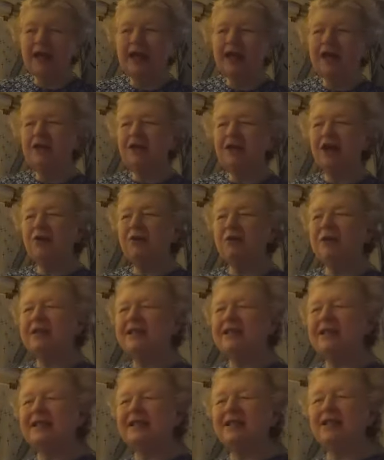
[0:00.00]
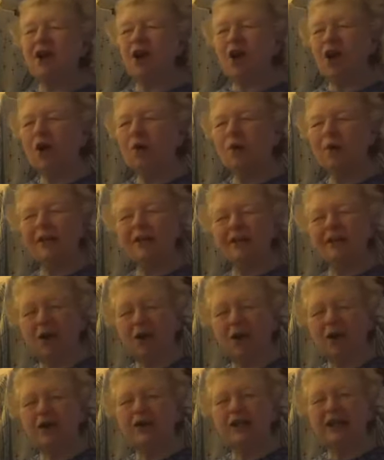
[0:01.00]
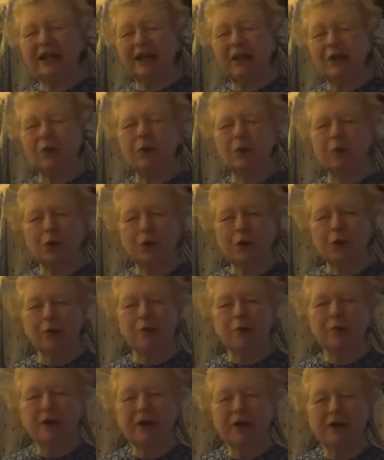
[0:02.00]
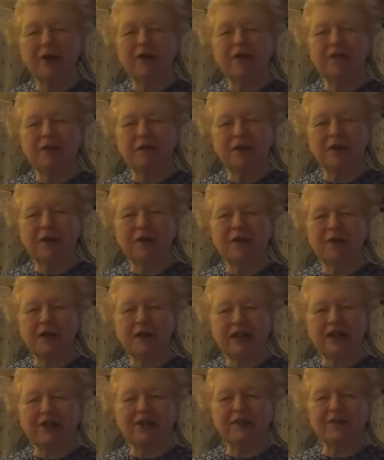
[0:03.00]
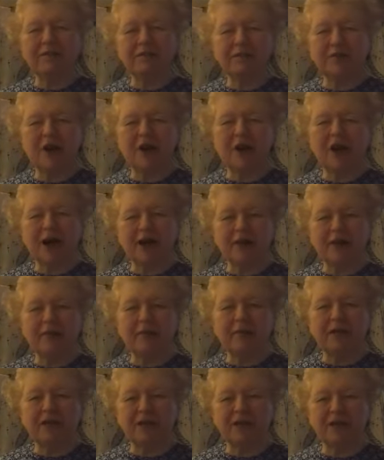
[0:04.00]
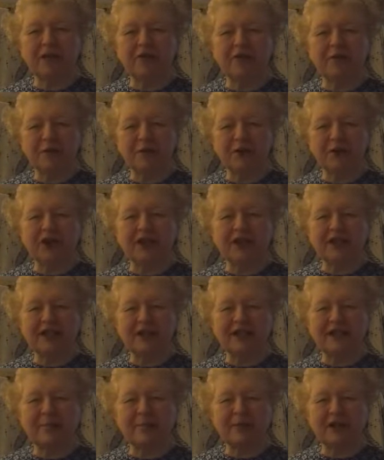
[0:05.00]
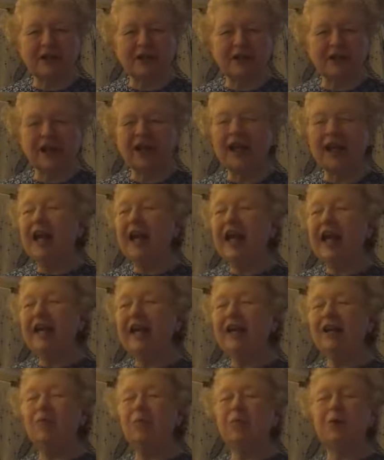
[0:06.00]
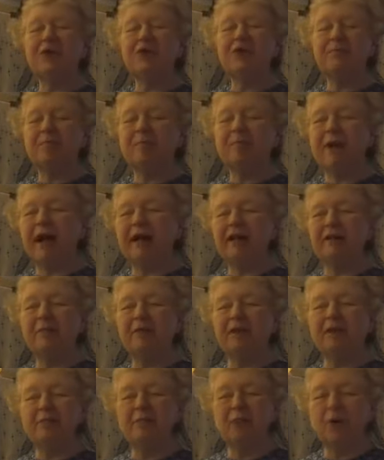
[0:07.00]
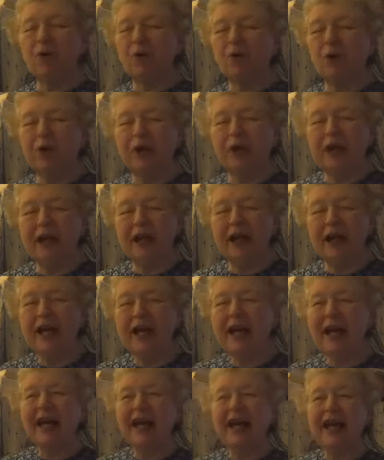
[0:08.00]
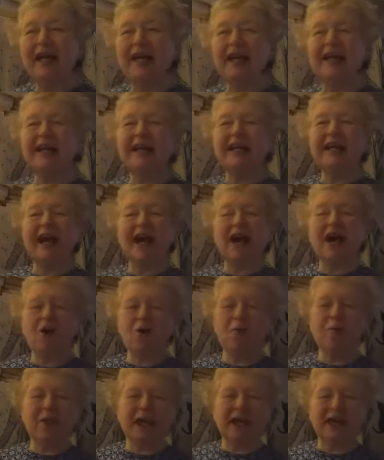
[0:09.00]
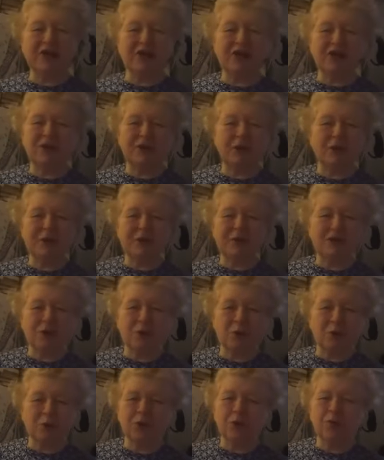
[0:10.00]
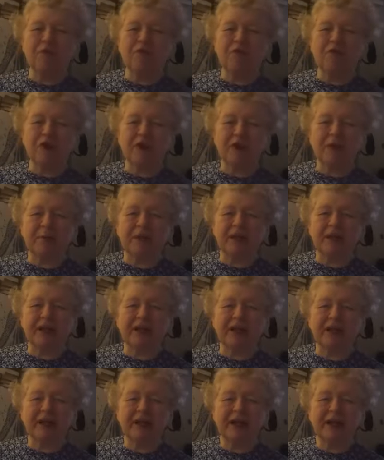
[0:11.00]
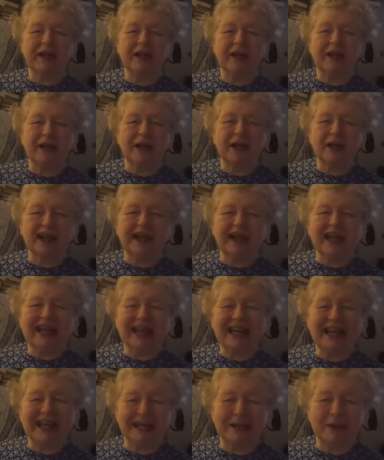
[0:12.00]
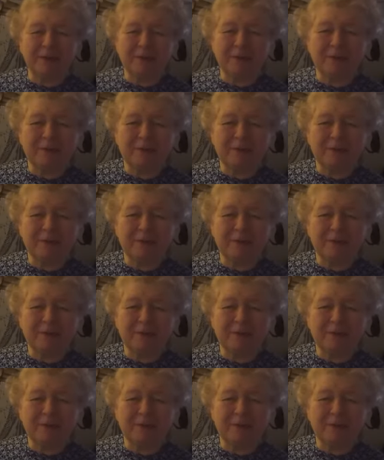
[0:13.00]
Notice it's always hard to get room for the things of God to be done, for Jesus to be done. He was had to be born in a cow manger. There was no room for him in the inn.